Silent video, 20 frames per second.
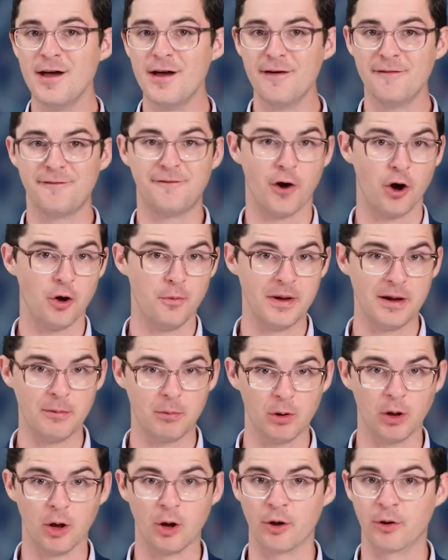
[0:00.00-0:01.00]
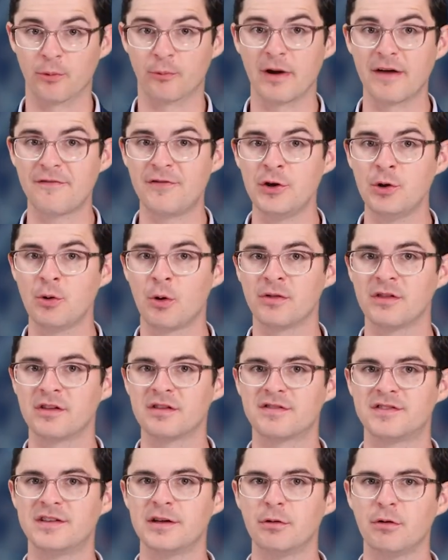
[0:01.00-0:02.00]
Fobi will earn revenue on
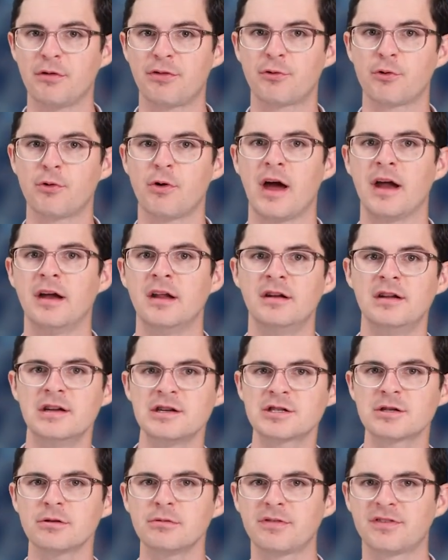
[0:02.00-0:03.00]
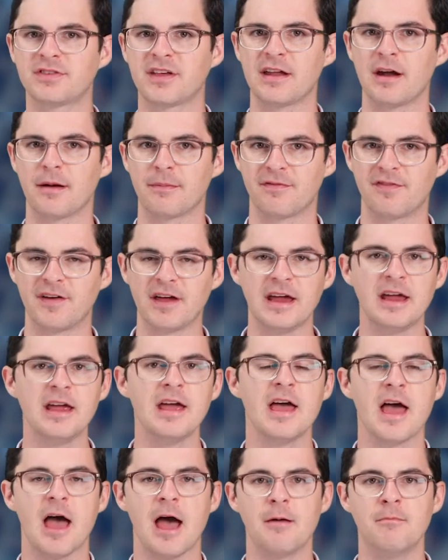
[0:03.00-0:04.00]
this deal through an initial setup fee
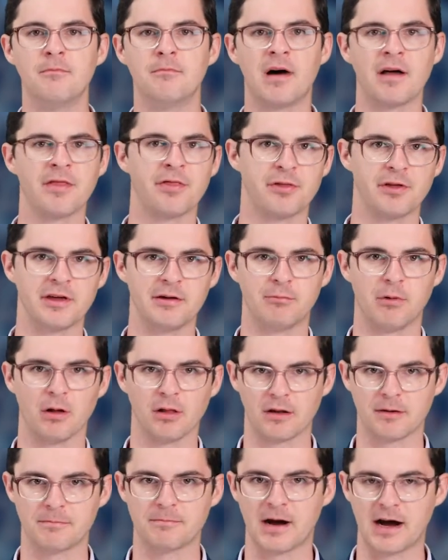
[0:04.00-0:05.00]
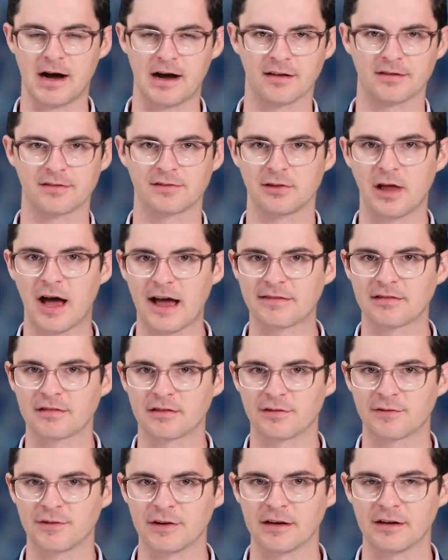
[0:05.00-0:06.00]
and monthly wallet pass
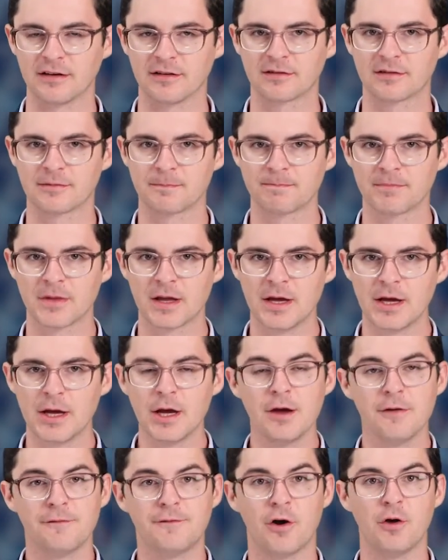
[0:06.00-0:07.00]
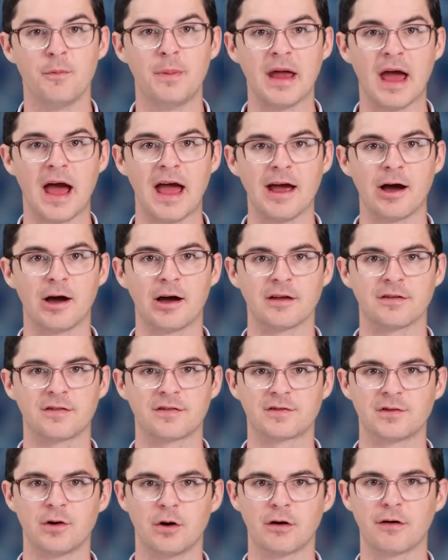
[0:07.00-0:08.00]
license fees. Fobi A I's
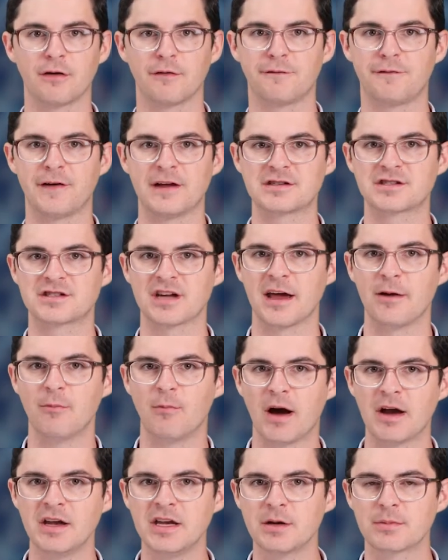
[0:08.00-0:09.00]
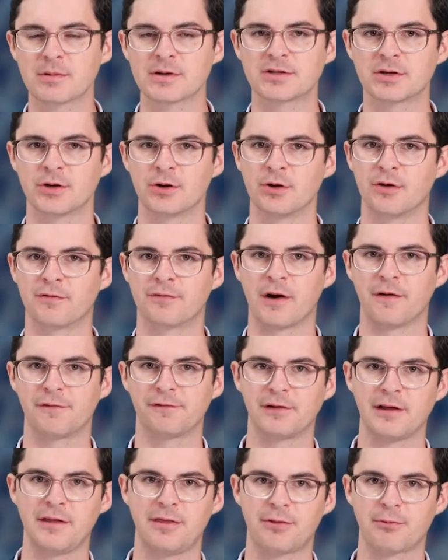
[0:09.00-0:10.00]
stock fetched a one-year return of
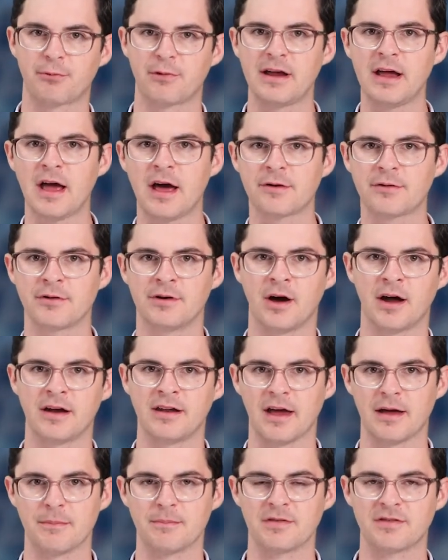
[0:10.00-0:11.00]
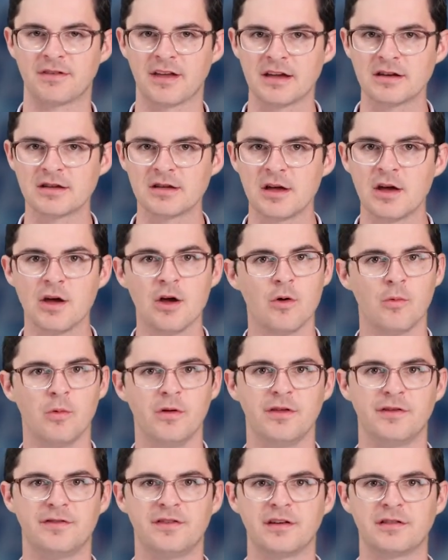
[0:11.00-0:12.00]
roughly three hundred ninety-eight percent,
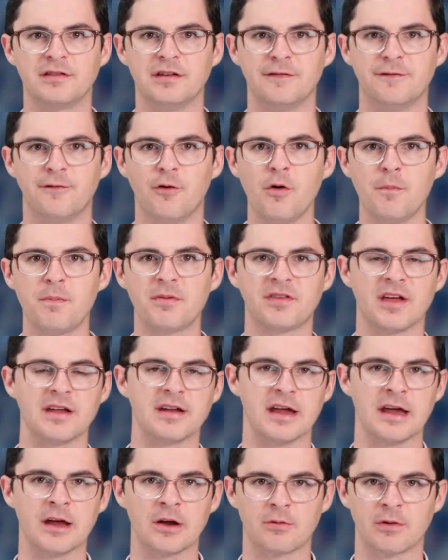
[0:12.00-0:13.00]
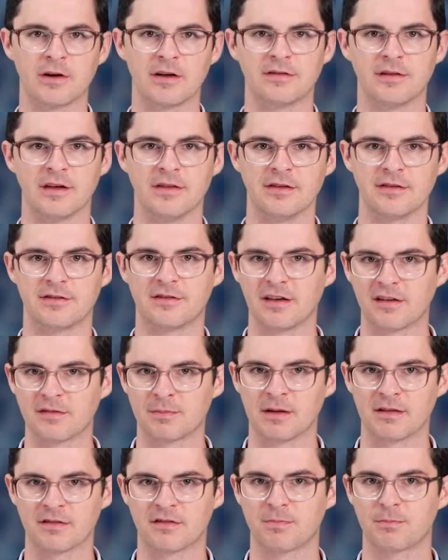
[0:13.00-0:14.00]
with a sixty-four percent increase in the six
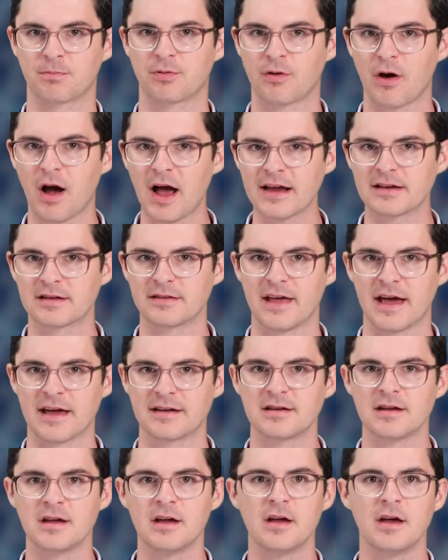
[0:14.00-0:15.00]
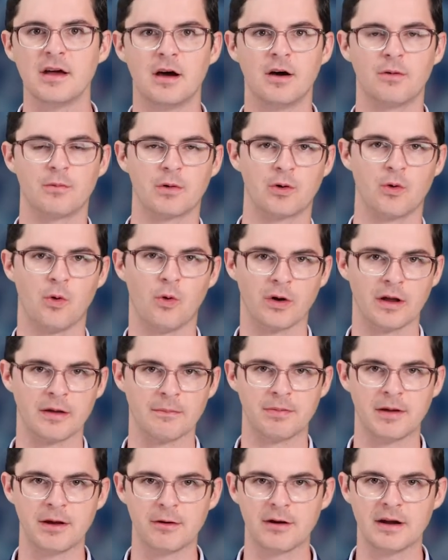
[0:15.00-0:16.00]
months prior to that
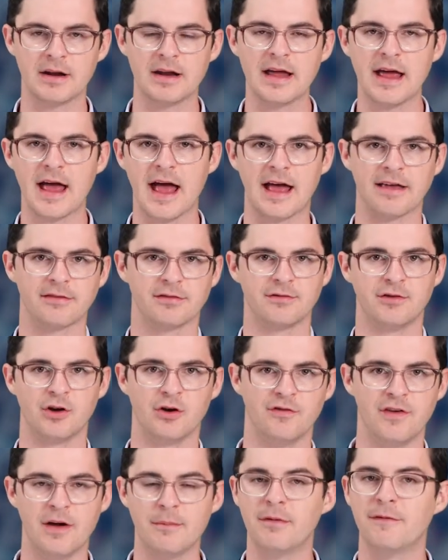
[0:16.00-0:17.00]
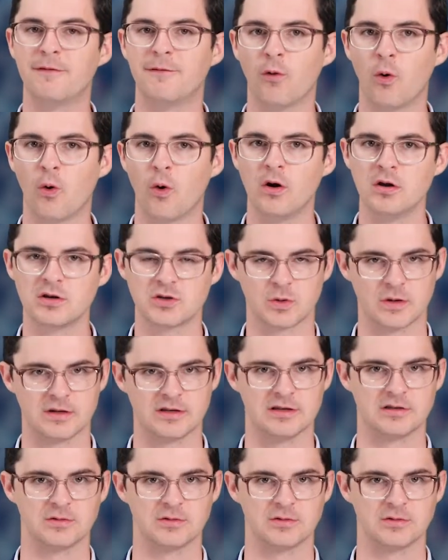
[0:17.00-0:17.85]
recording period as of November fourth twenty